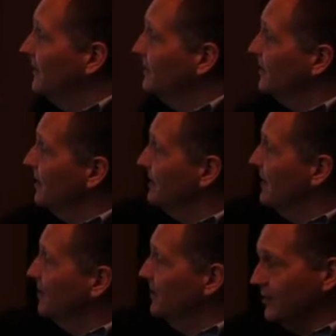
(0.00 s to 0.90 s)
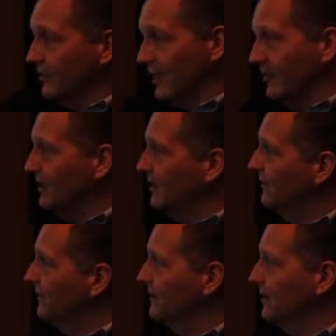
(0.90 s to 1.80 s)
Sometimes competition can be
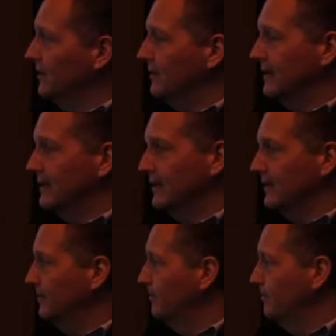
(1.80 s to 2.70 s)
tough, so